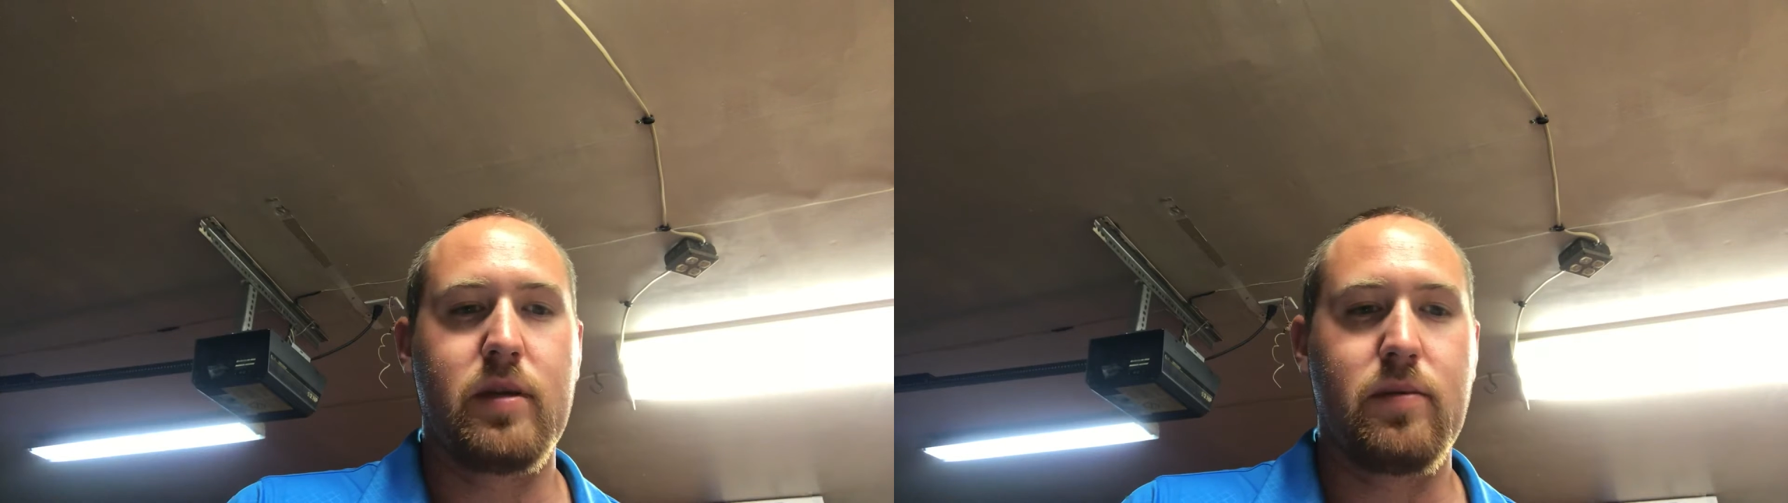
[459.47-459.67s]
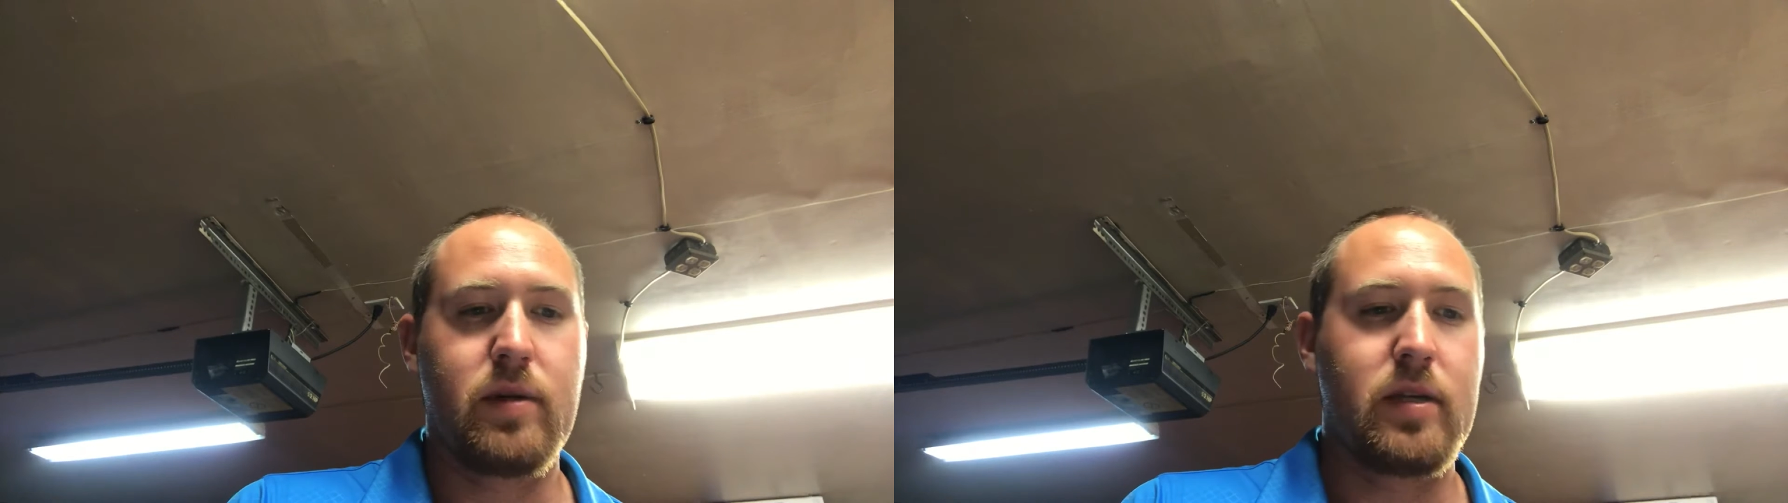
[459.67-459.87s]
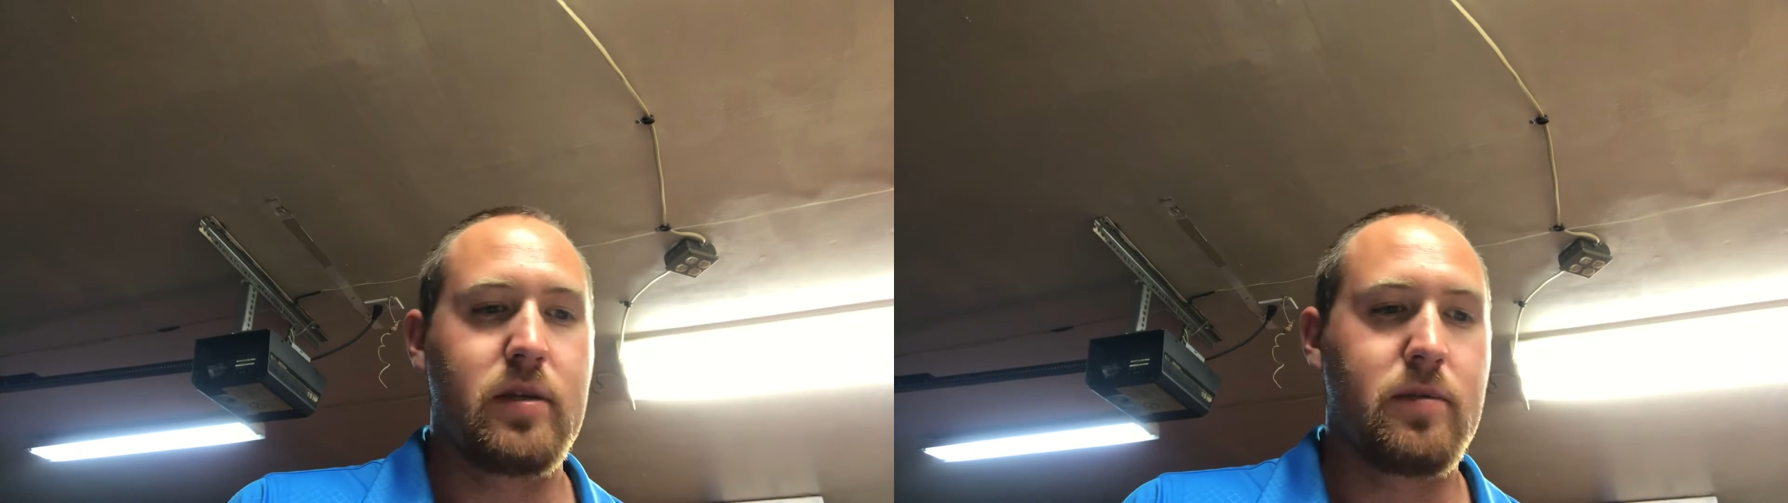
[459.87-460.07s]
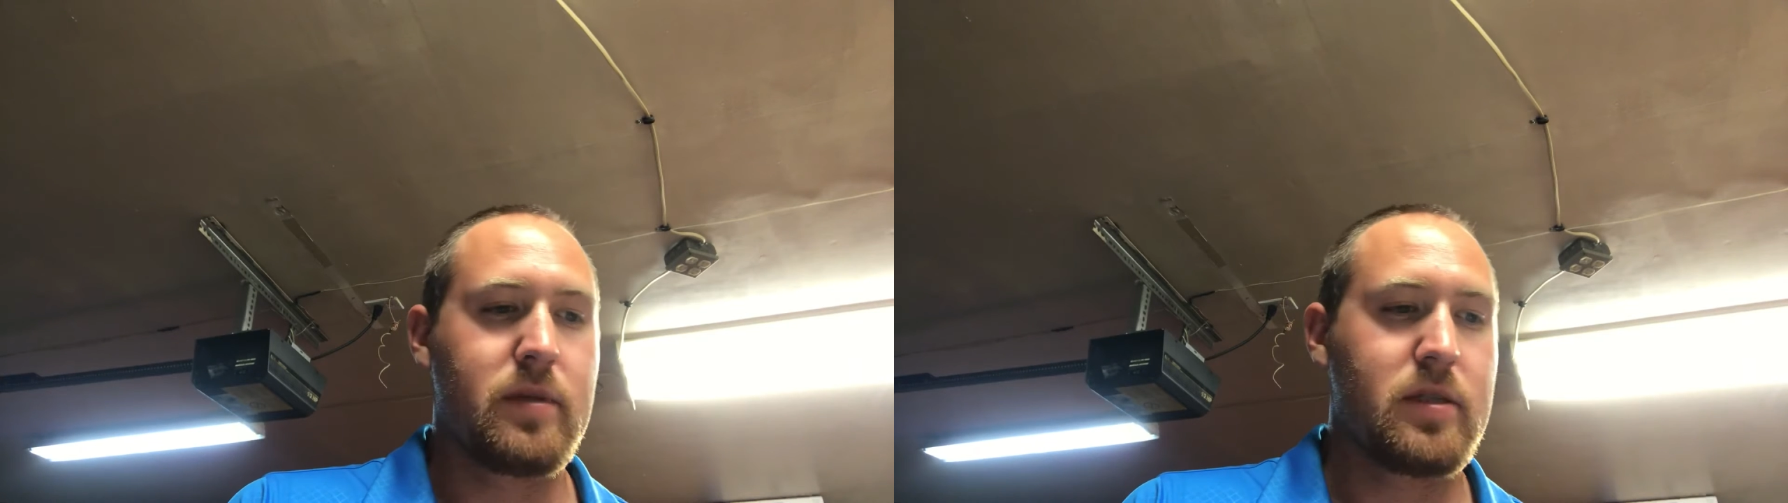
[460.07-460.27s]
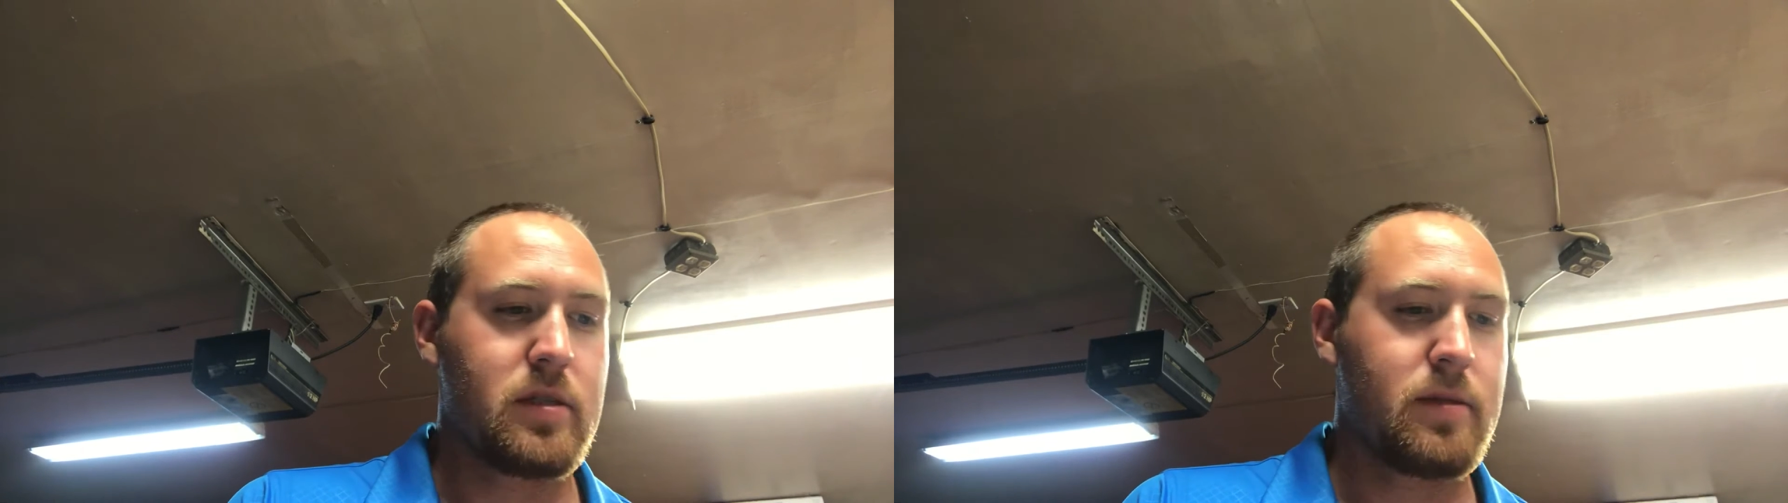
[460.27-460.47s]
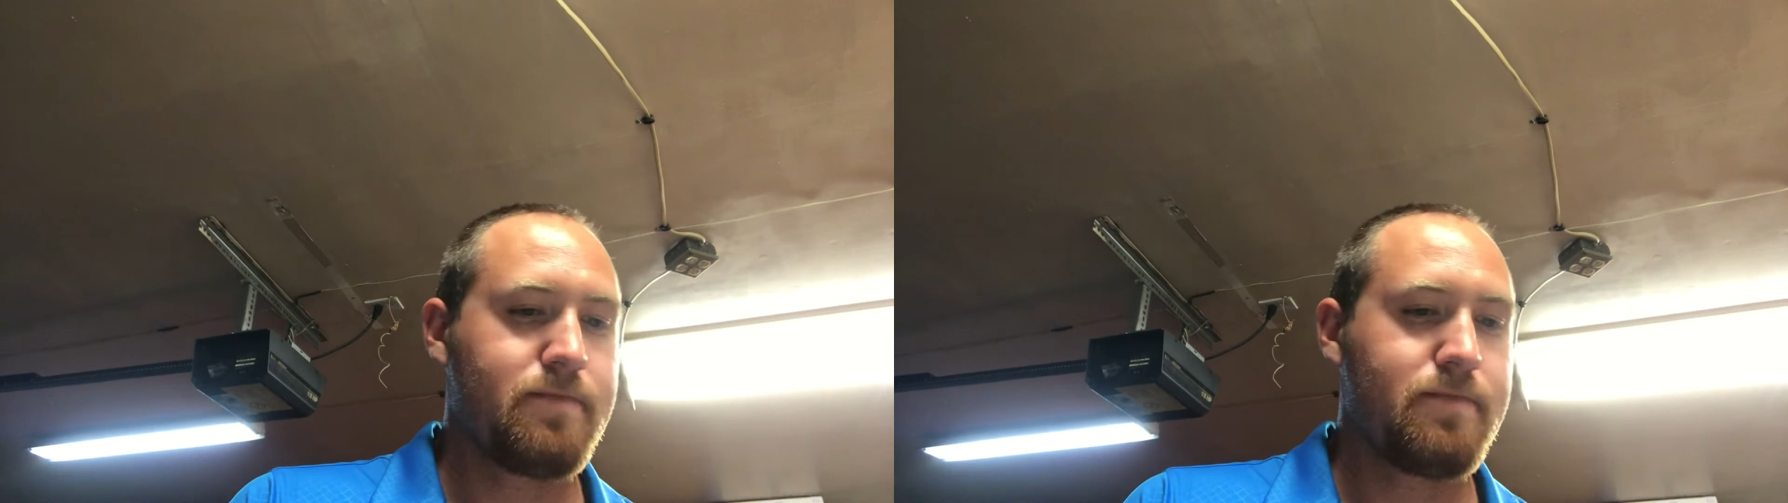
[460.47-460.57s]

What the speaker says: then we need to go missed.